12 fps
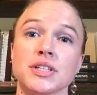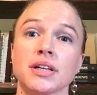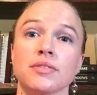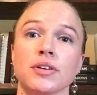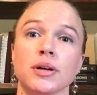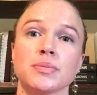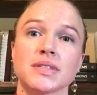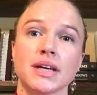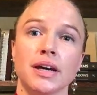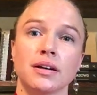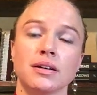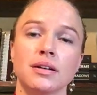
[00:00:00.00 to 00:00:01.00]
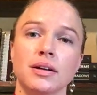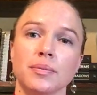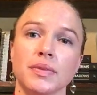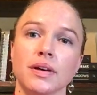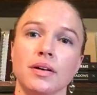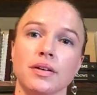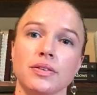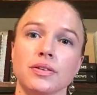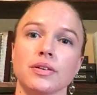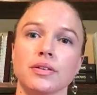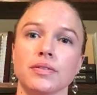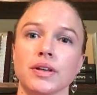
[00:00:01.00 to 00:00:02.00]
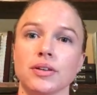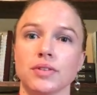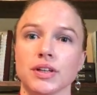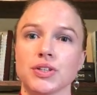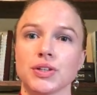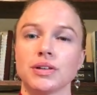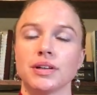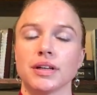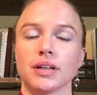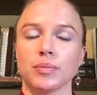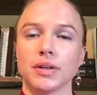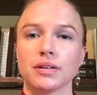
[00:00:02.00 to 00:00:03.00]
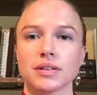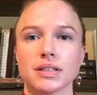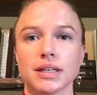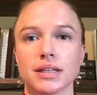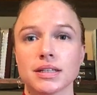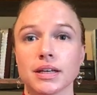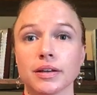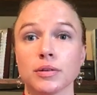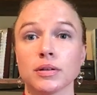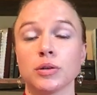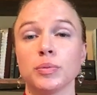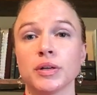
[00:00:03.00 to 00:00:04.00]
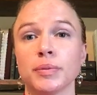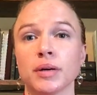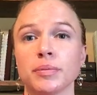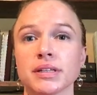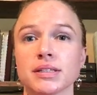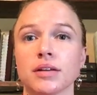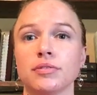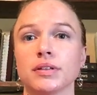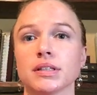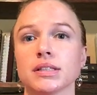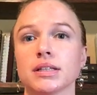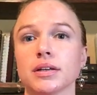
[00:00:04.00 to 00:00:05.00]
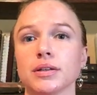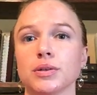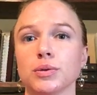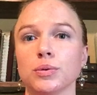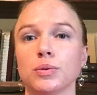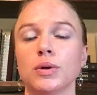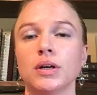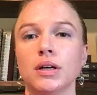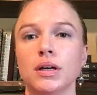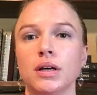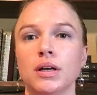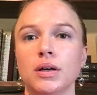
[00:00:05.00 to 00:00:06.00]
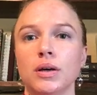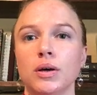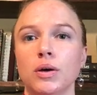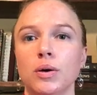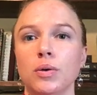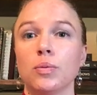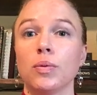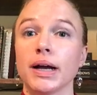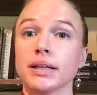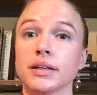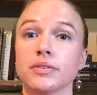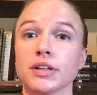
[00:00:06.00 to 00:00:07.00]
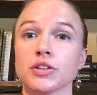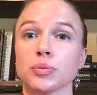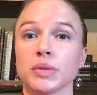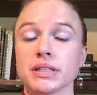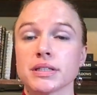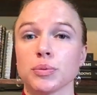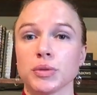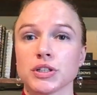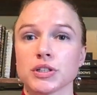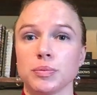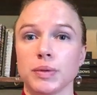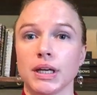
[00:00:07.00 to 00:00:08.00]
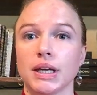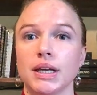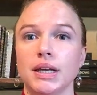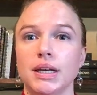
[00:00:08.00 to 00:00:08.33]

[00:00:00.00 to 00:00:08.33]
Jennifer M. Zeiger. I'm the author of The Adventure, and I'm here today to tell you a little bit about myself and to tell you why the adventure means so much to me.